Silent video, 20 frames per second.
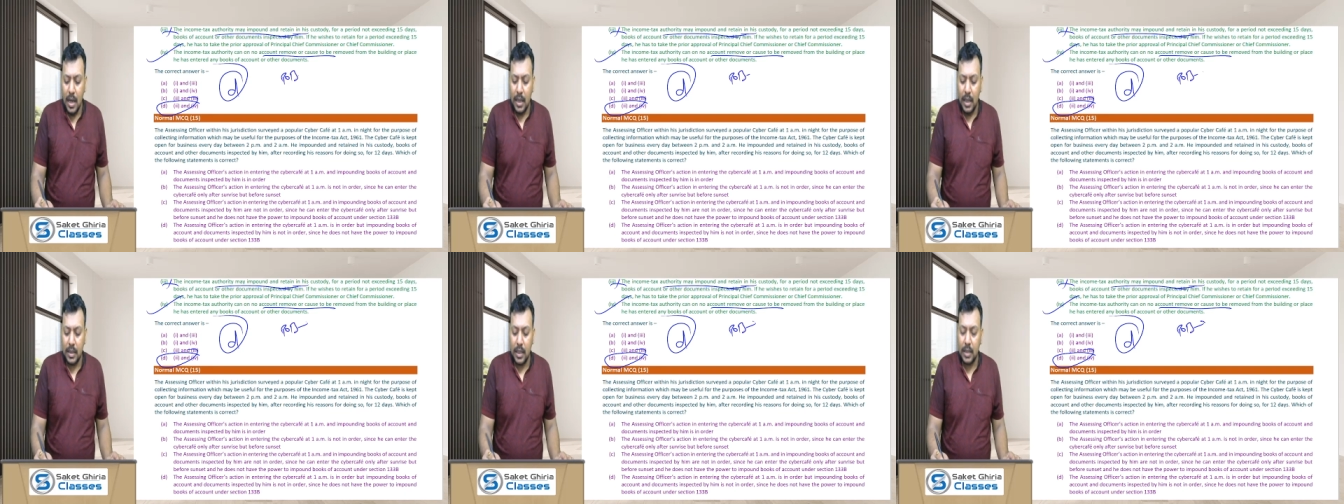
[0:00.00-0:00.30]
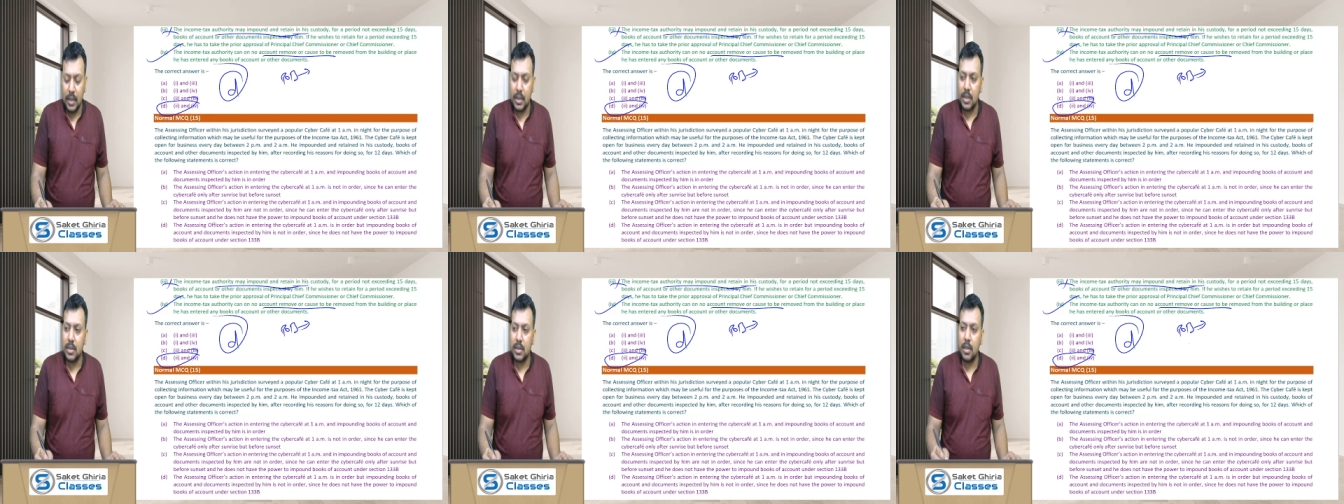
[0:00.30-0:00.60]

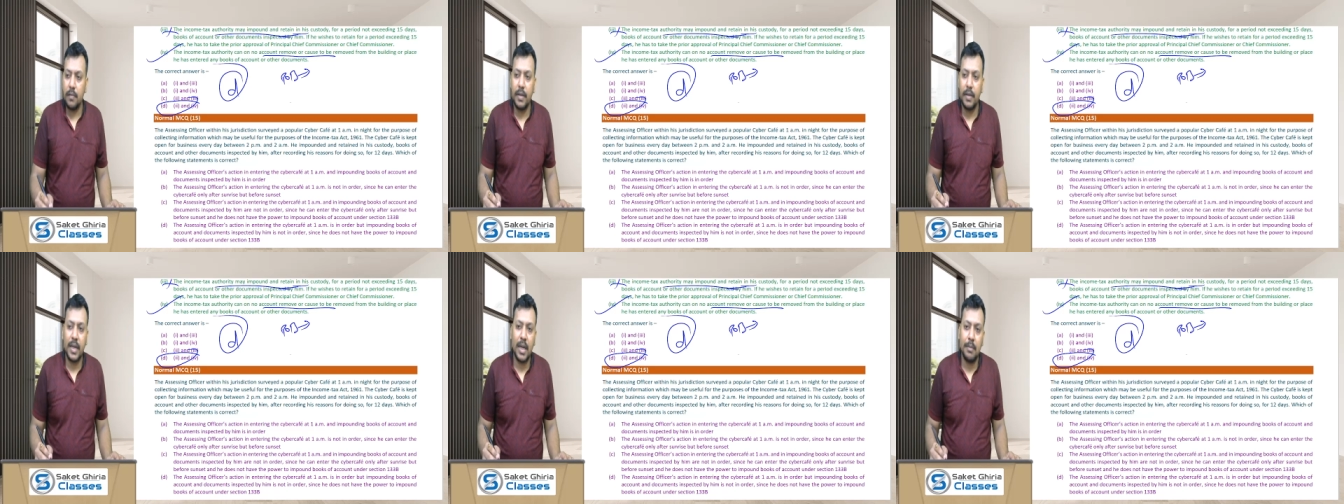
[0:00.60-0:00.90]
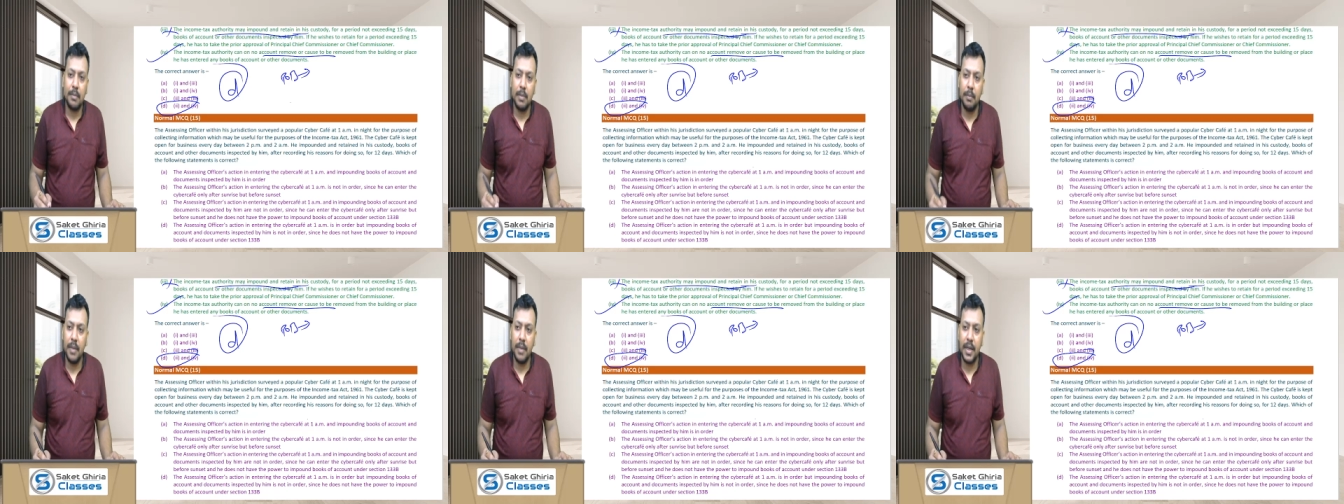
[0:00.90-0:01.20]
then the survey
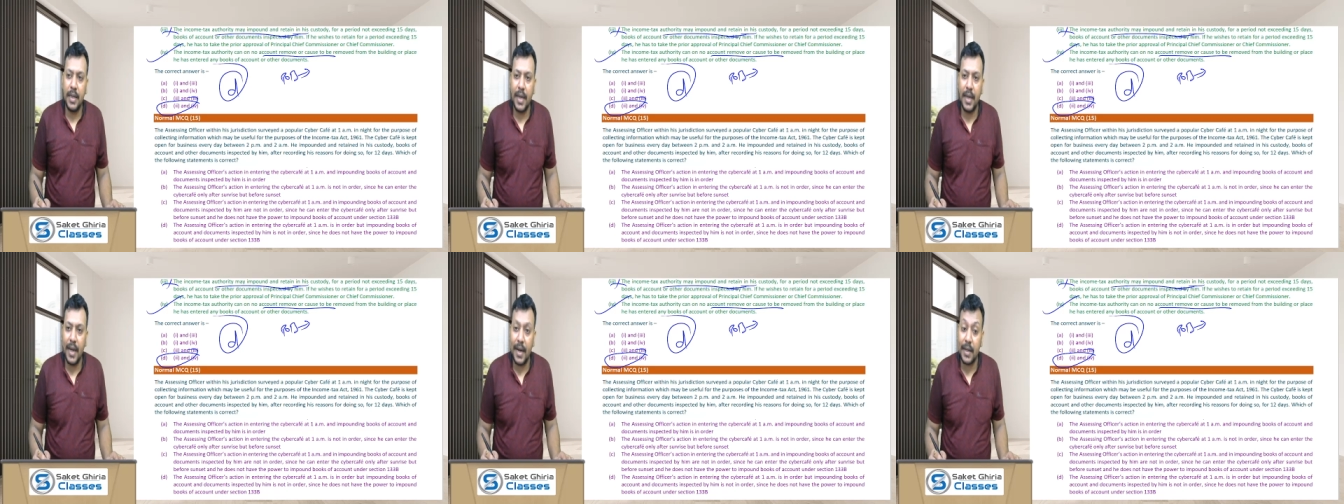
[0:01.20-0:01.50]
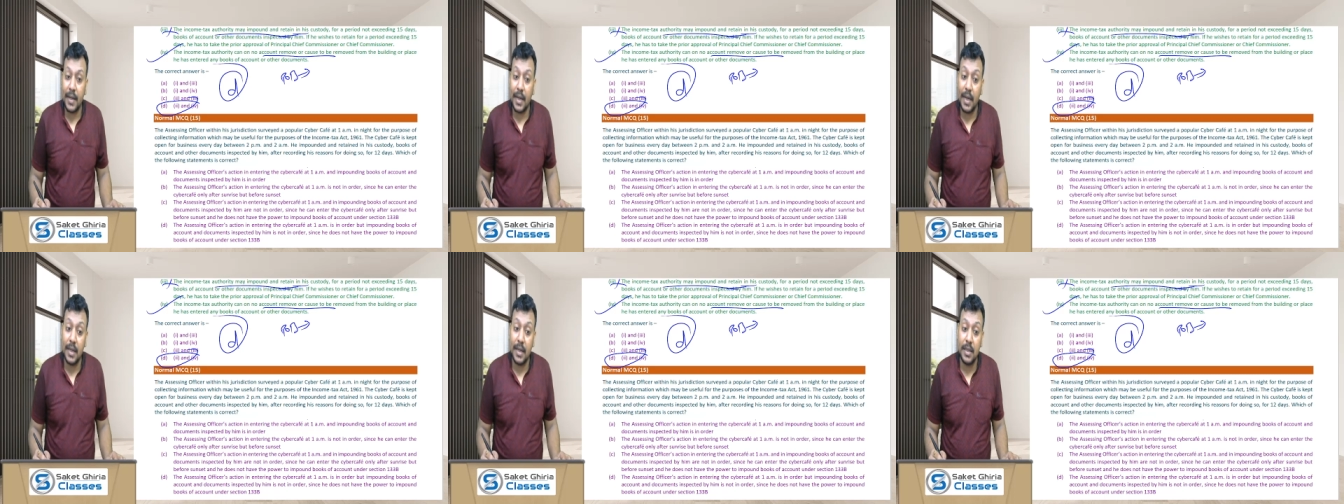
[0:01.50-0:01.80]
can be made
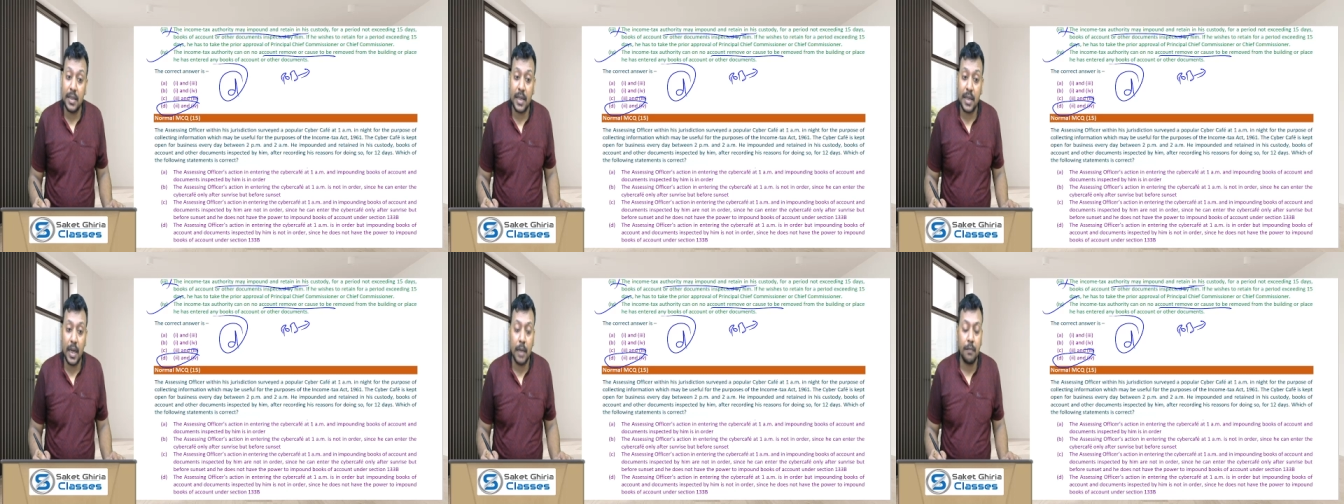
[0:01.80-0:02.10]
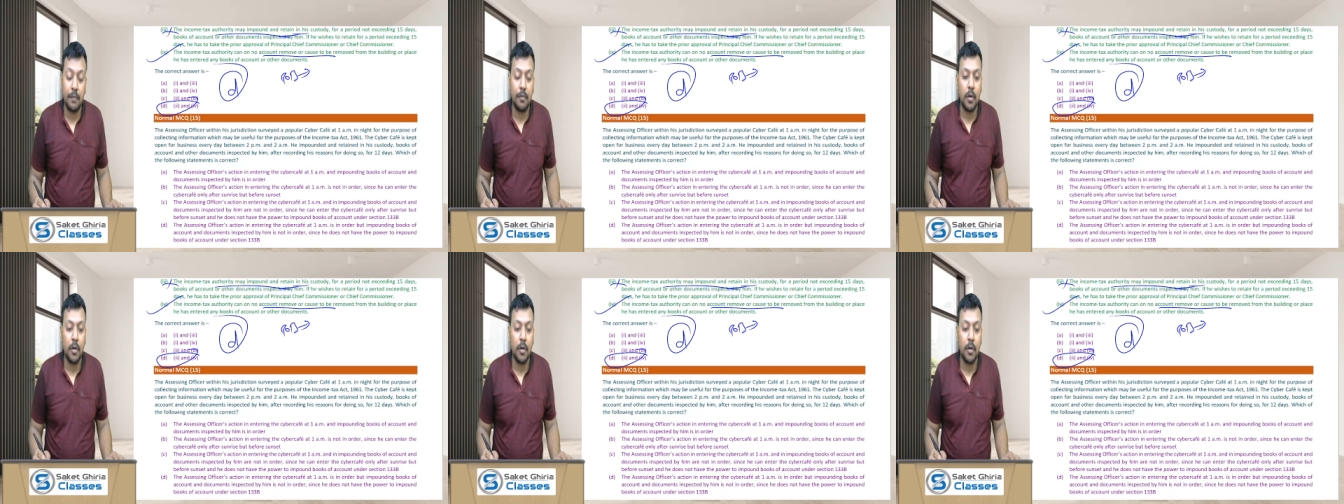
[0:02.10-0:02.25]
at any time